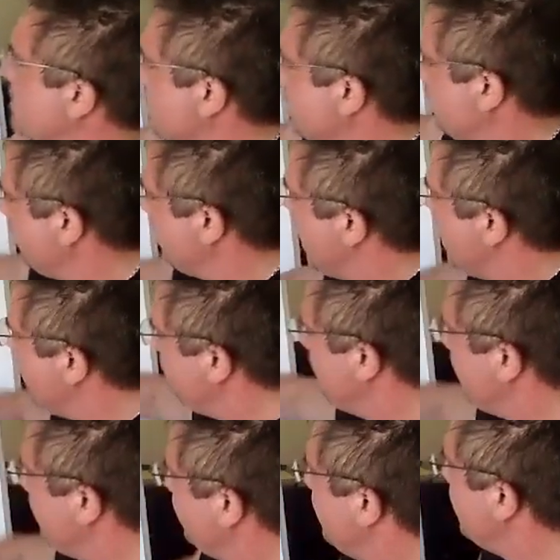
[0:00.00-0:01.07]
I said, do you have
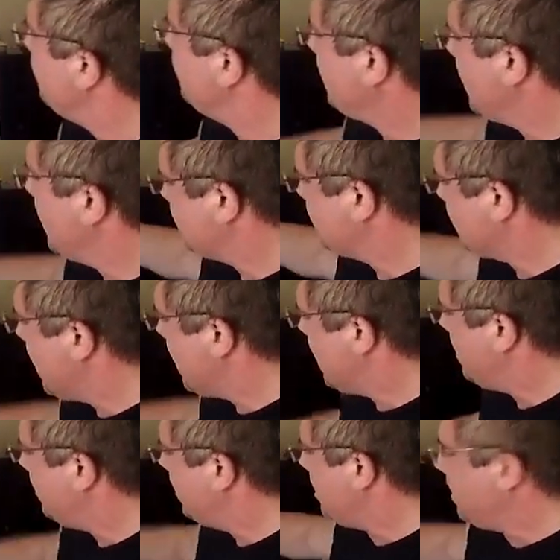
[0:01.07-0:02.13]
anything in place
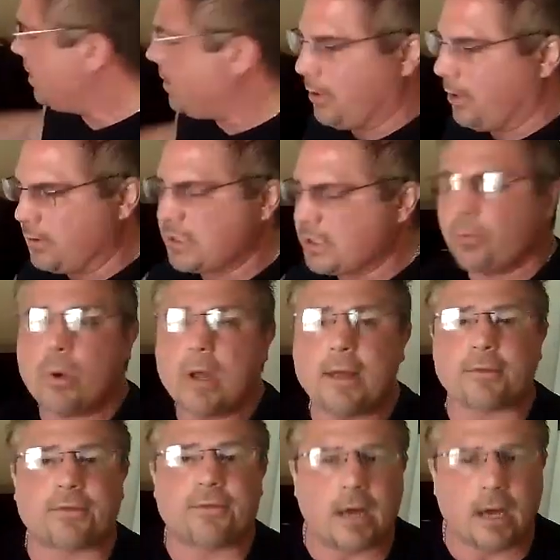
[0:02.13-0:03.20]
now? Who's it
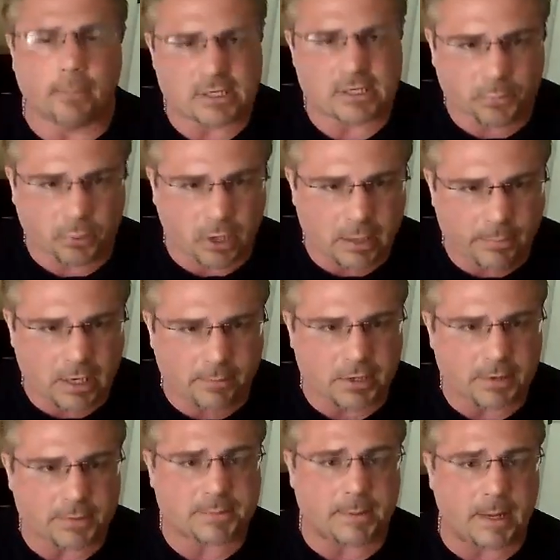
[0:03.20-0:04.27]
with? How much premium
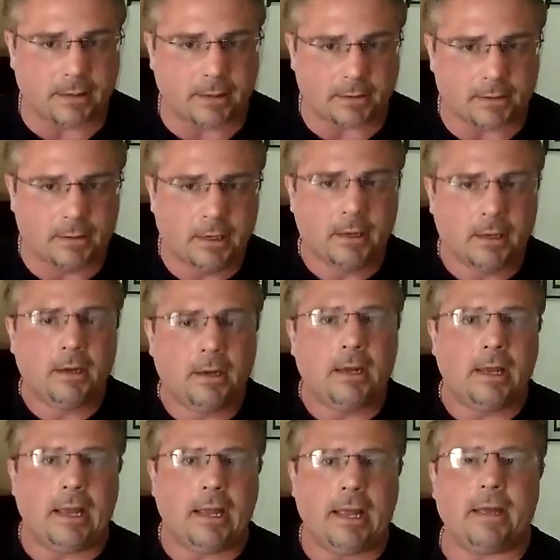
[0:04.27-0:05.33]
you spending?
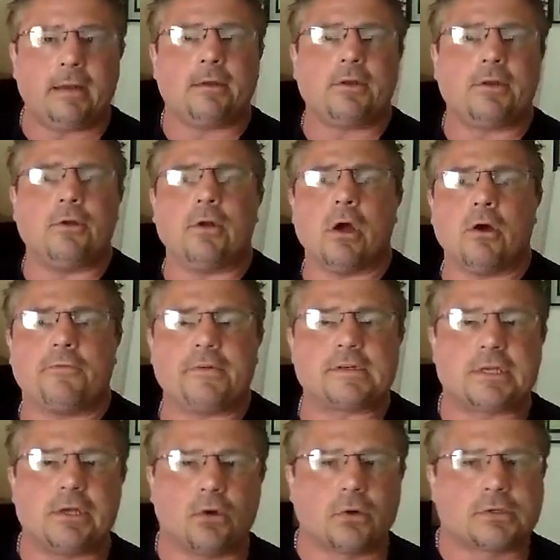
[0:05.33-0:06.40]
And do you know if
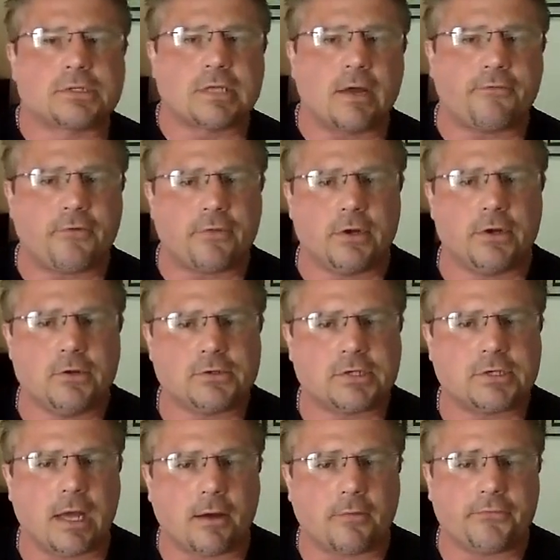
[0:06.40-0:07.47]
it's the old stuff or the new
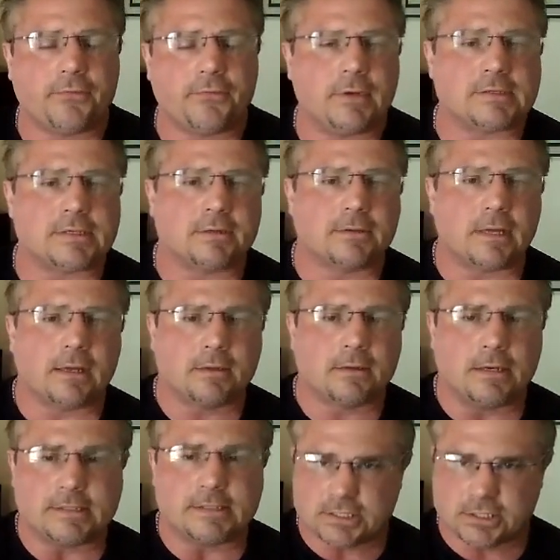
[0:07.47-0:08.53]
stuff? Is
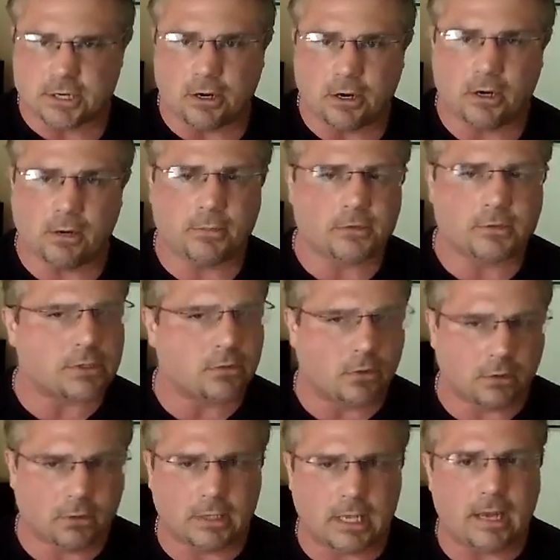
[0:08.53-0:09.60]
it term or is it
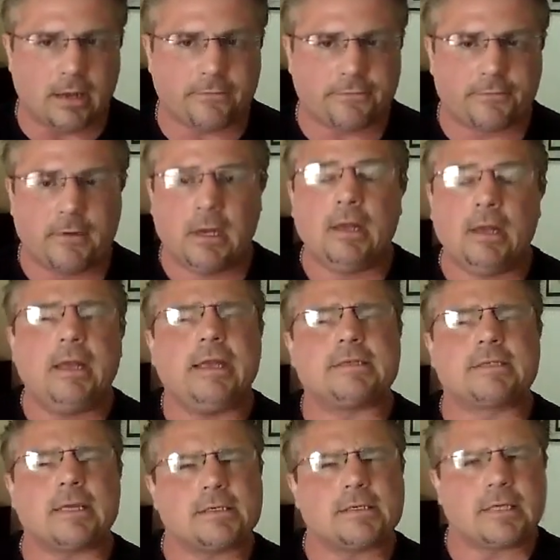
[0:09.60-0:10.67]
whole life?
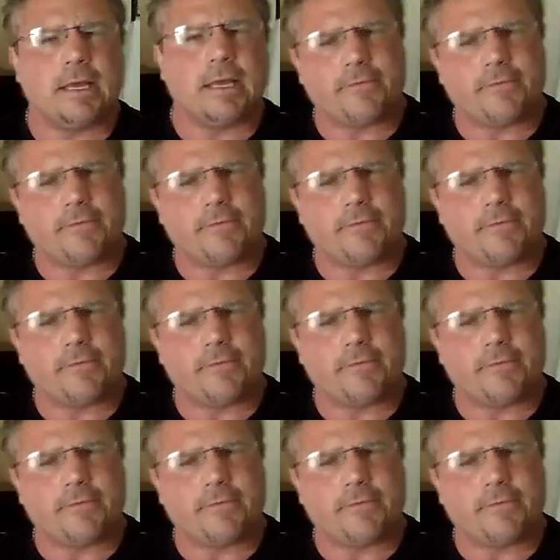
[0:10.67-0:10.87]
It does.